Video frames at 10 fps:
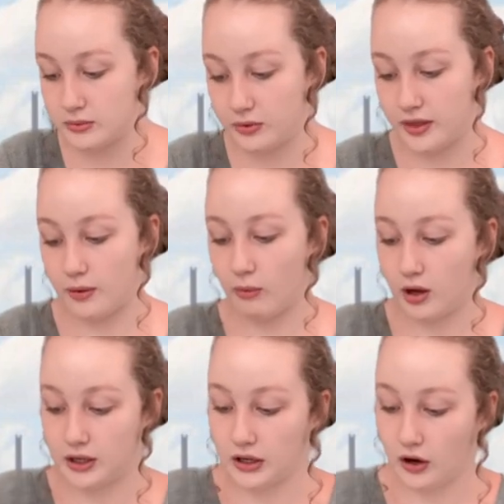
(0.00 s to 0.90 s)
with a
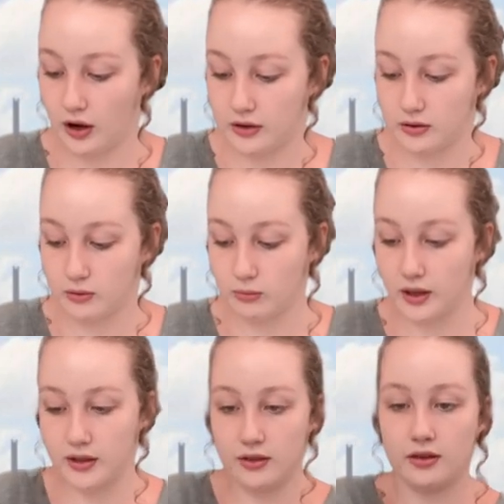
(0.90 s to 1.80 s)
1 dot
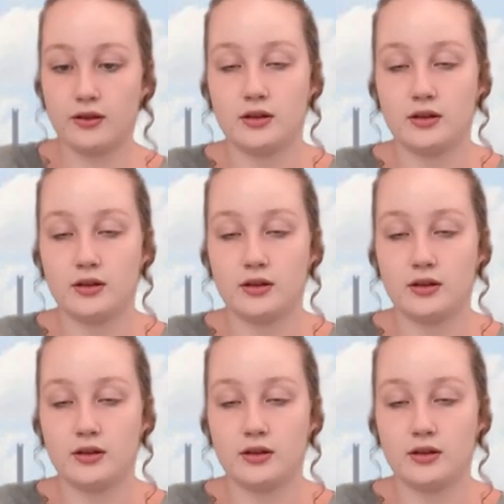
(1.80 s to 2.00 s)
width,